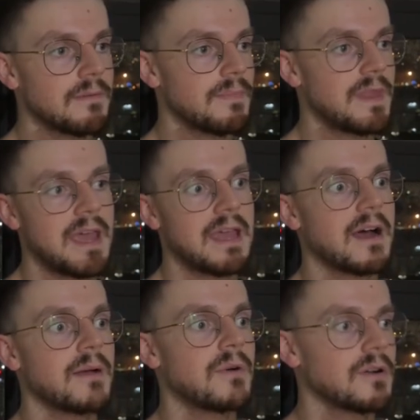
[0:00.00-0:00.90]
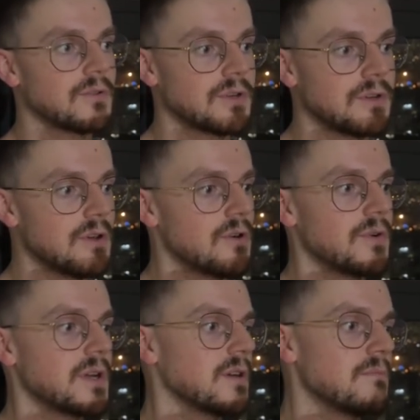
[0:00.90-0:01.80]
the AI model could go
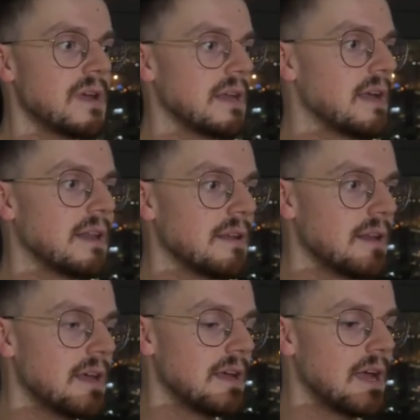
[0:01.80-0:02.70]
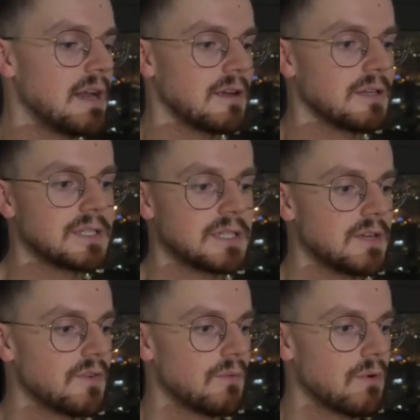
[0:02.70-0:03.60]
and it could make an edit, and it could see
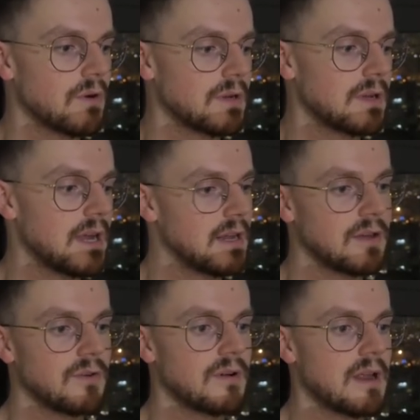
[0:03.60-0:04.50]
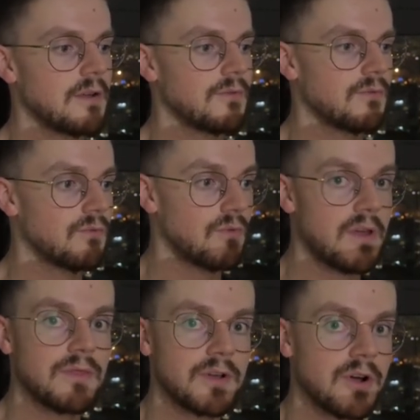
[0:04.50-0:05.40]
if it worked, and it could
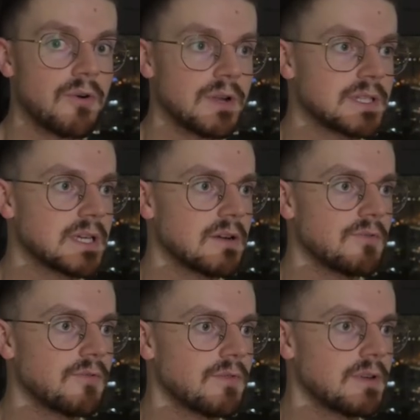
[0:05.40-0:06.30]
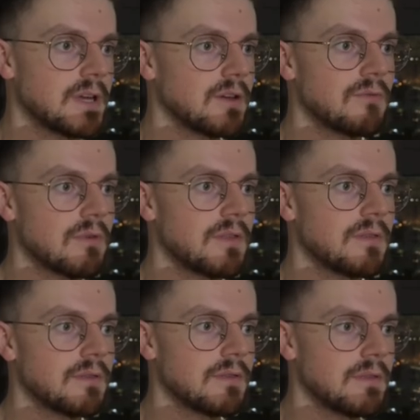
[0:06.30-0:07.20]
run the code itself. It could
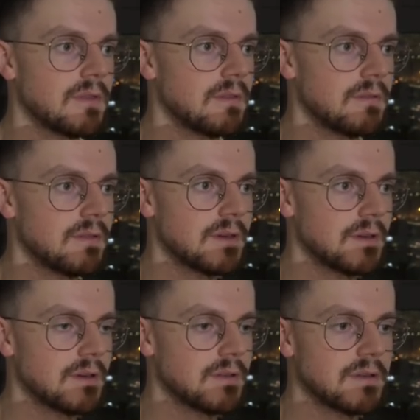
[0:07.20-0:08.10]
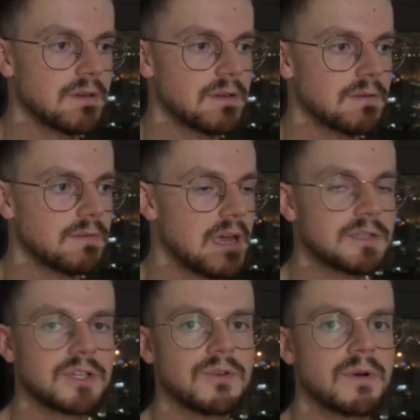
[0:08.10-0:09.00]
run the
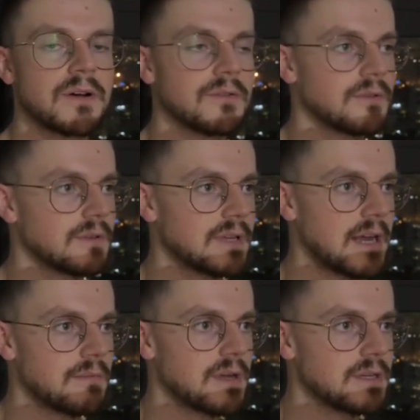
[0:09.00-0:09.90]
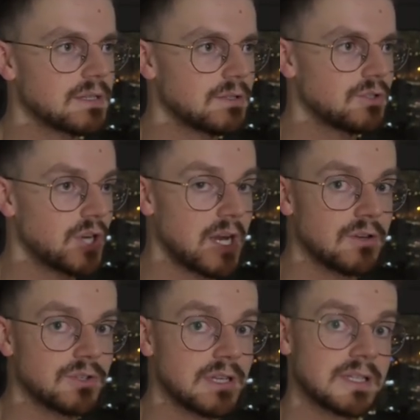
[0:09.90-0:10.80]
SQL database
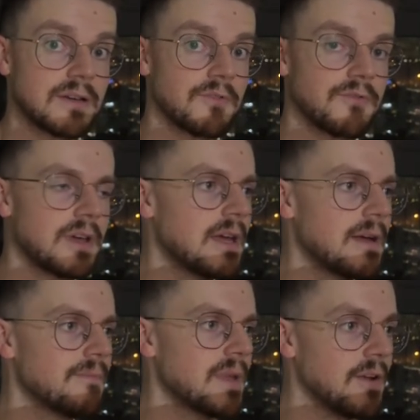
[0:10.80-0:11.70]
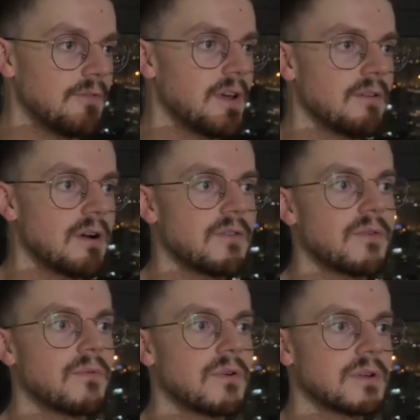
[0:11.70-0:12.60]
changed itself and figure out if it
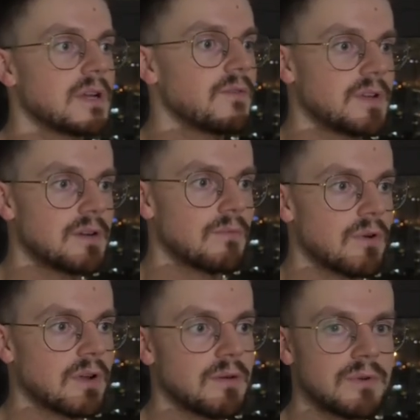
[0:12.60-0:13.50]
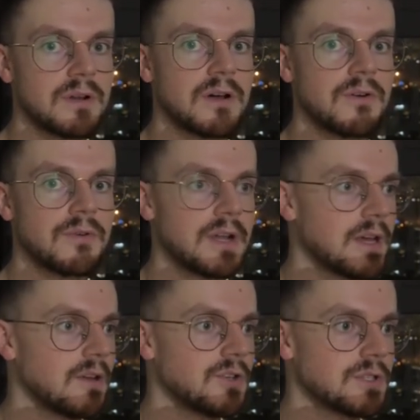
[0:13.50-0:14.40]
worked. And if it didn't work, it would know, and it
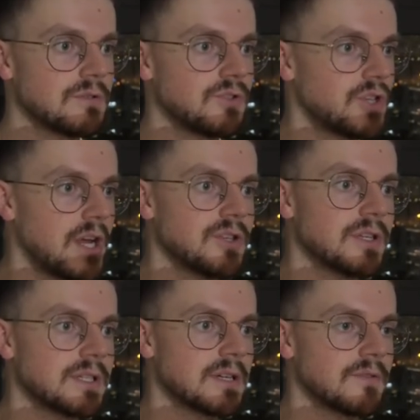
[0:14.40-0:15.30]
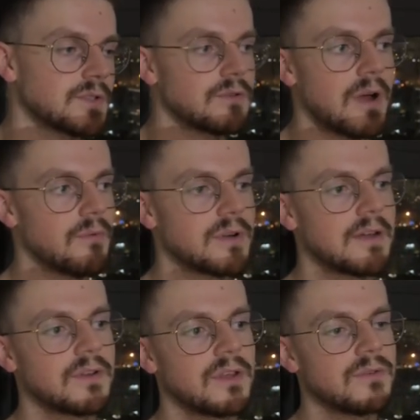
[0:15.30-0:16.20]
could just change it itself. So I wouldn't have
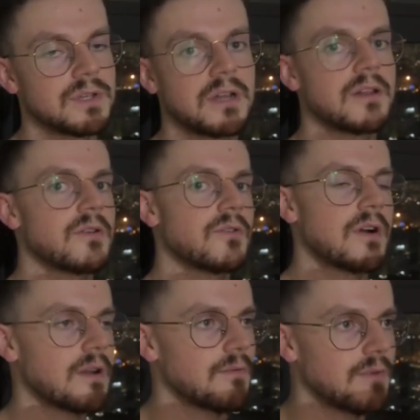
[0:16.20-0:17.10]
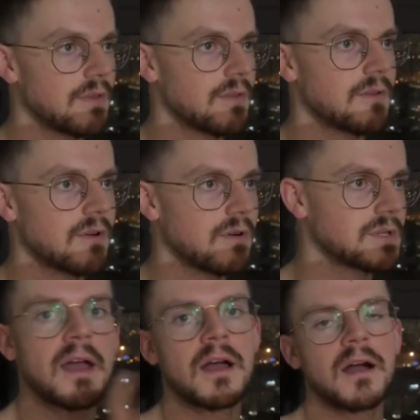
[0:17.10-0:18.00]
to use another credit with
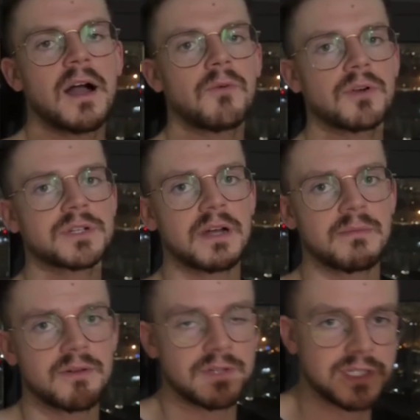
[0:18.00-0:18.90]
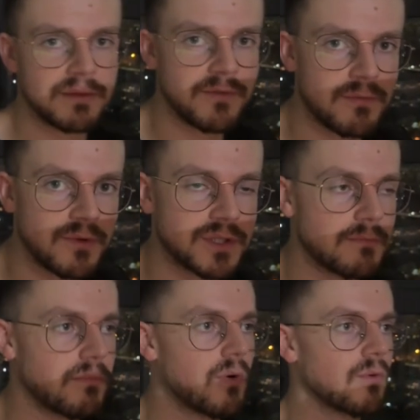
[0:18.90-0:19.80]
Cursor. I want to talk about some of the most
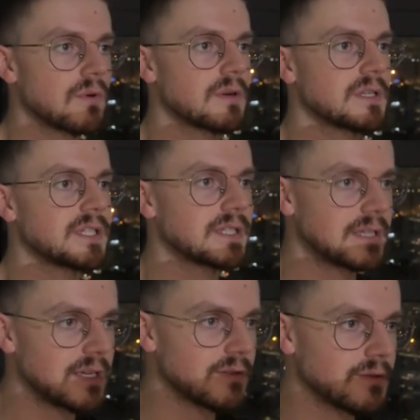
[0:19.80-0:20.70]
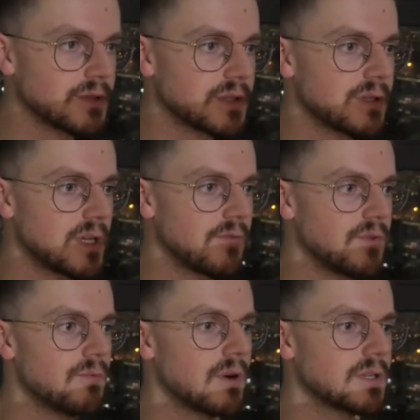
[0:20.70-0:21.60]
important skills if you
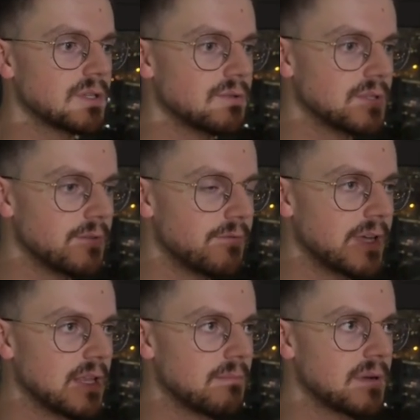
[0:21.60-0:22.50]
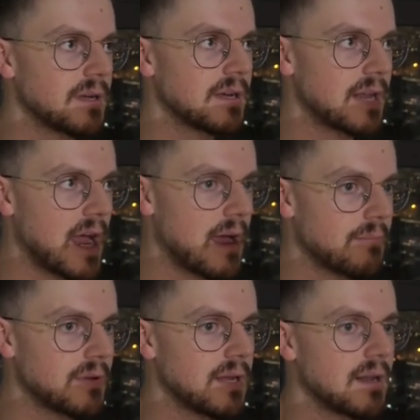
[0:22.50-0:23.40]
want to develop an app
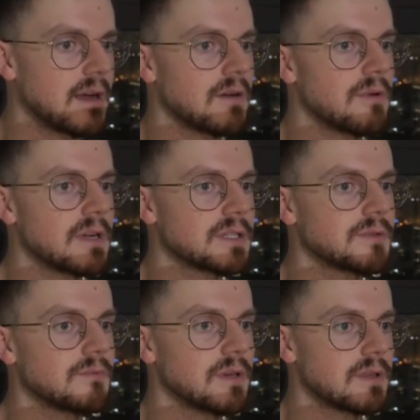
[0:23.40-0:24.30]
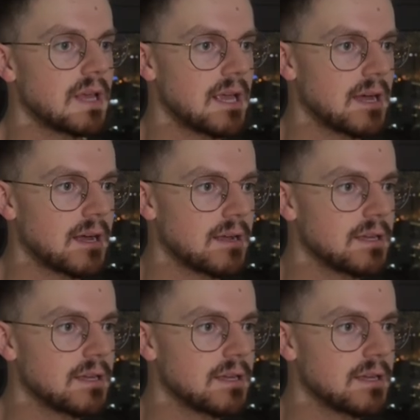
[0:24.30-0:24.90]
in iOS with AI.